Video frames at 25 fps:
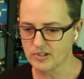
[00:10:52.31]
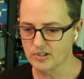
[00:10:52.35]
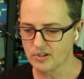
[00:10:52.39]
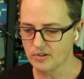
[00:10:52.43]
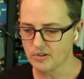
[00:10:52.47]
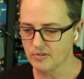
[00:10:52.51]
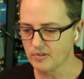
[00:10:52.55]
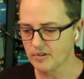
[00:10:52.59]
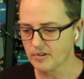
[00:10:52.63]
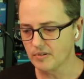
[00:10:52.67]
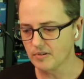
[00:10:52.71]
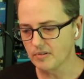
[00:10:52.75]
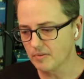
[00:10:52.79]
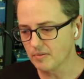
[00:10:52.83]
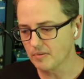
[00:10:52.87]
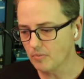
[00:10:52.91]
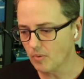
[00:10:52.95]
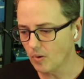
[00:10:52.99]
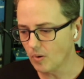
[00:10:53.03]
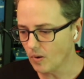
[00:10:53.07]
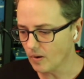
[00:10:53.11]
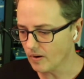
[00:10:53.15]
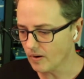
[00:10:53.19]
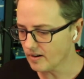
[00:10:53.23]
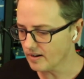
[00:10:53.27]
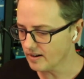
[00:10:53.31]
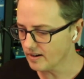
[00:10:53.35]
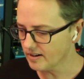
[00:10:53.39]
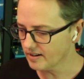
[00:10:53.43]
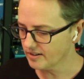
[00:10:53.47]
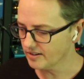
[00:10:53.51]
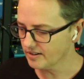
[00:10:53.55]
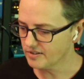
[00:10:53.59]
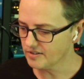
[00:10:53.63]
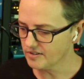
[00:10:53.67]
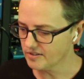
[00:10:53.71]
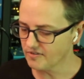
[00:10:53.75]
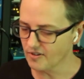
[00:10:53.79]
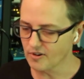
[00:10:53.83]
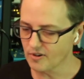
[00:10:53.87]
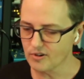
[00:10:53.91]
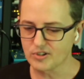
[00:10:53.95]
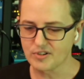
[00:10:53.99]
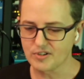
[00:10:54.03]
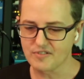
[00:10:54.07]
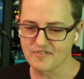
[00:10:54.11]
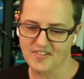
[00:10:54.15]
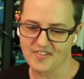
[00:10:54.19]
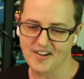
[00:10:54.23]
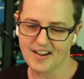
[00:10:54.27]
So the more
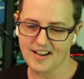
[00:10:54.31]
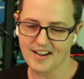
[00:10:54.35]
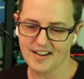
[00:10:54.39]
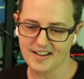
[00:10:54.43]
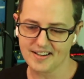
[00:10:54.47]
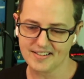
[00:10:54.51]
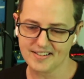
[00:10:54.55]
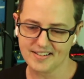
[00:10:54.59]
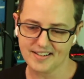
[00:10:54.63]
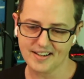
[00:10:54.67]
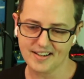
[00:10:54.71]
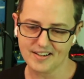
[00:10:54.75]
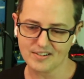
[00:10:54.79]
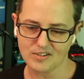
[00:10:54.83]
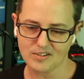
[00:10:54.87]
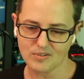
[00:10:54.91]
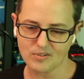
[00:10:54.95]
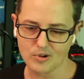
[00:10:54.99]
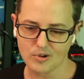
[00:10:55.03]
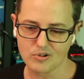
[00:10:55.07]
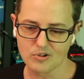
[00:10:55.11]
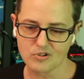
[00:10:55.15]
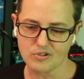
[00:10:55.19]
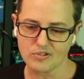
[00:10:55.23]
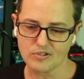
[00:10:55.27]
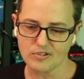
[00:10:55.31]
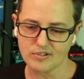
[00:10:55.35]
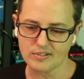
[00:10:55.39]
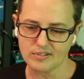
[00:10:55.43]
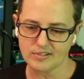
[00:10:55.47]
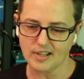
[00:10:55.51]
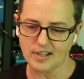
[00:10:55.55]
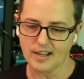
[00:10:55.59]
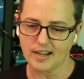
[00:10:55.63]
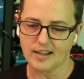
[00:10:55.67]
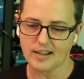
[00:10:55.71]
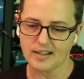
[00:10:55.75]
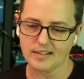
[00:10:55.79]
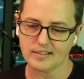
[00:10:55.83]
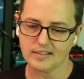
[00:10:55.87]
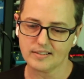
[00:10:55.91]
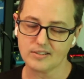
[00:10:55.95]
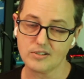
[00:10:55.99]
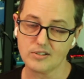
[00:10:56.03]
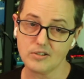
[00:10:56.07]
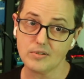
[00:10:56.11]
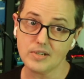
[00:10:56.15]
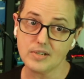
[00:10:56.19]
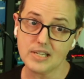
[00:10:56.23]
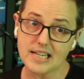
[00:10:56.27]
diversified and original
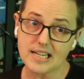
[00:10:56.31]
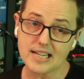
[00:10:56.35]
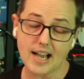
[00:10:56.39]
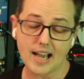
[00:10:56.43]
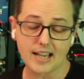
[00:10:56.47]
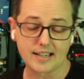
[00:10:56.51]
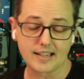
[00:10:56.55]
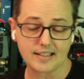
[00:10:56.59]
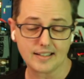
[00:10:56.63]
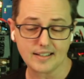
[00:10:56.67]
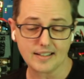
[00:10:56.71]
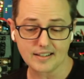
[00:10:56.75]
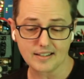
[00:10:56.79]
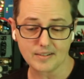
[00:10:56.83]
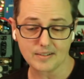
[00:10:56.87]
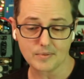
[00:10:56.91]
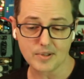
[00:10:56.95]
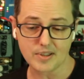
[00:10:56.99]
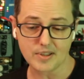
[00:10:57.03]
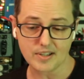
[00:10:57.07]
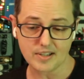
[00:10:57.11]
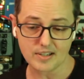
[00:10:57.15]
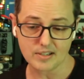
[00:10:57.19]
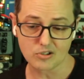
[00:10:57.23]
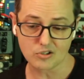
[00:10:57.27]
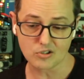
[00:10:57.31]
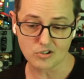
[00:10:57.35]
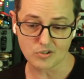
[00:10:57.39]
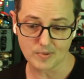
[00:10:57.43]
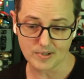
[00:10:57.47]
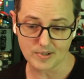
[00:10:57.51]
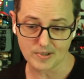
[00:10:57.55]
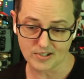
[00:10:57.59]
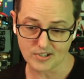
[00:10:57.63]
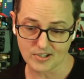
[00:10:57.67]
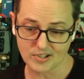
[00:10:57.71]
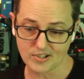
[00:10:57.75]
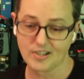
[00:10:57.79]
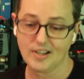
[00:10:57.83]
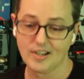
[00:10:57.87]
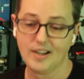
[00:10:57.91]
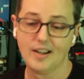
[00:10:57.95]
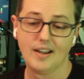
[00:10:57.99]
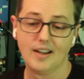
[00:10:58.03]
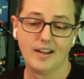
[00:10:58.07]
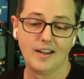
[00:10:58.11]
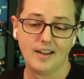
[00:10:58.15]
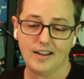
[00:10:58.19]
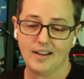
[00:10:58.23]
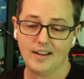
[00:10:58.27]
and unique I can get with the instruments,
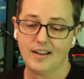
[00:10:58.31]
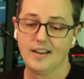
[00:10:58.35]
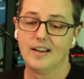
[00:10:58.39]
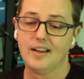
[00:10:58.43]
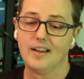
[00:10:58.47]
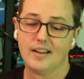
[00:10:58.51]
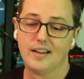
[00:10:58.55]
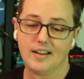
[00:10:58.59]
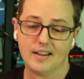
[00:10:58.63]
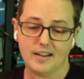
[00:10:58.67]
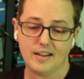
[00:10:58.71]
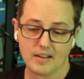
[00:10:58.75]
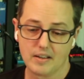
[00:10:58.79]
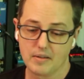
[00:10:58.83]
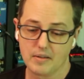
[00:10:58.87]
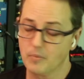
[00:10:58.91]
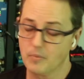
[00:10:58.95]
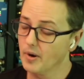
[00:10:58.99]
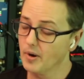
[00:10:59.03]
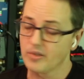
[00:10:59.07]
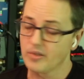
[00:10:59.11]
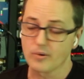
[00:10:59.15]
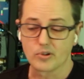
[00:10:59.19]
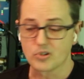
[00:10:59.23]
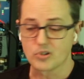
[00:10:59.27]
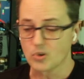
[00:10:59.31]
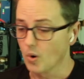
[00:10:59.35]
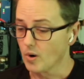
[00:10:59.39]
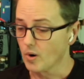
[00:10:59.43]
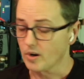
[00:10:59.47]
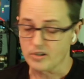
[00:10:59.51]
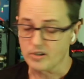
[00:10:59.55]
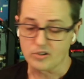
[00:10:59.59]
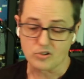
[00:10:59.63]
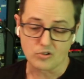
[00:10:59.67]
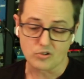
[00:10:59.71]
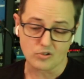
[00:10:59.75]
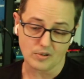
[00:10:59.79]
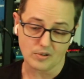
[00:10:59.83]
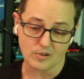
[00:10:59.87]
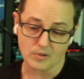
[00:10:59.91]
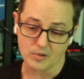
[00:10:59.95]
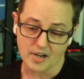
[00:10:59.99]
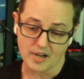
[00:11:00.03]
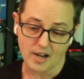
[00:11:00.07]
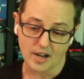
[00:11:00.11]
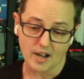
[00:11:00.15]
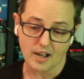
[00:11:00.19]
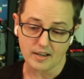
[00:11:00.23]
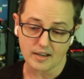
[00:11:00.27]
whether it's orchestra or
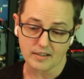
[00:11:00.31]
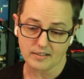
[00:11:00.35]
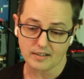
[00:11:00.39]
not,